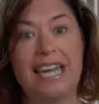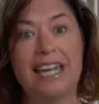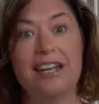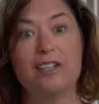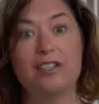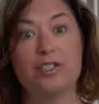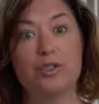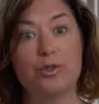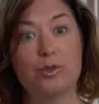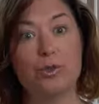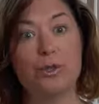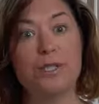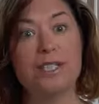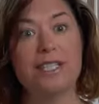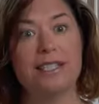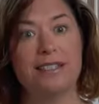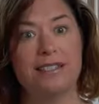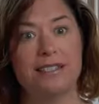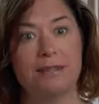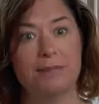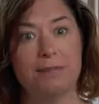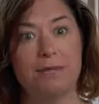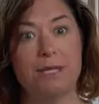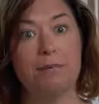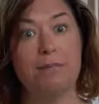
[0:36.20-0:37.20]
get a school
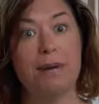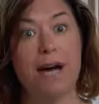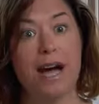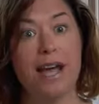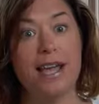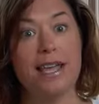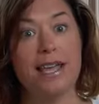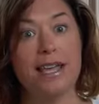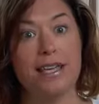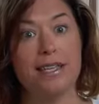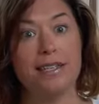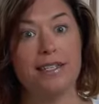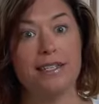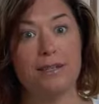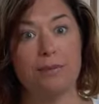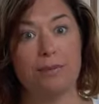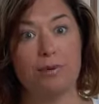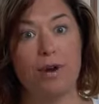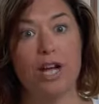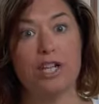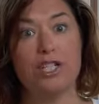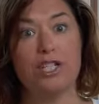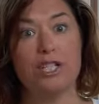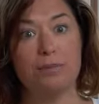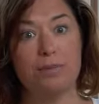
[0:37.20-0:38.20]
system to buy into
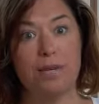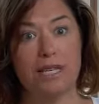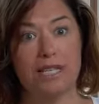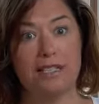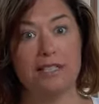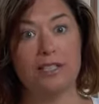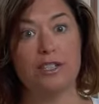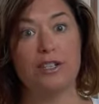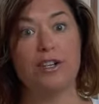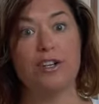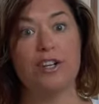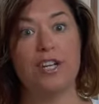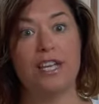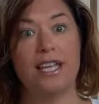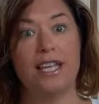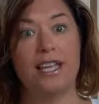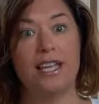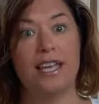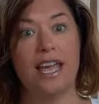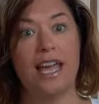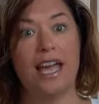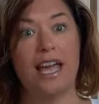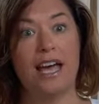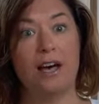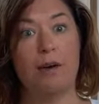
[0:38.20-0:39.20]
project-based
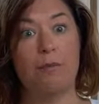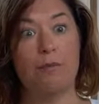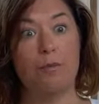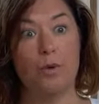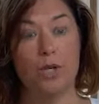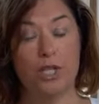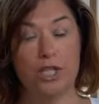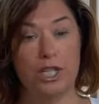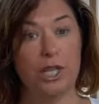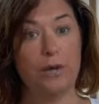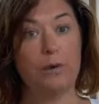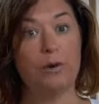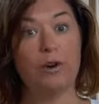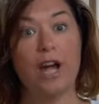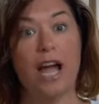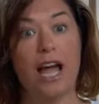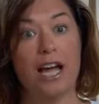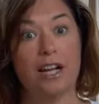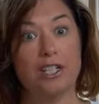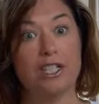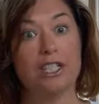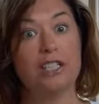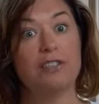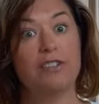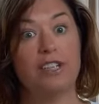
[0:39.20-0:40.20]
learning, um, which they were
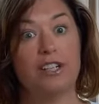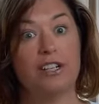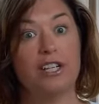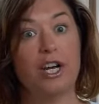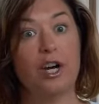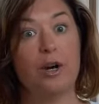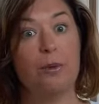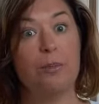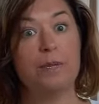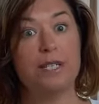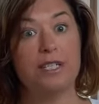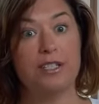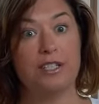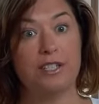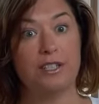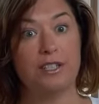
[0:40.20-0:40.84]
actually very open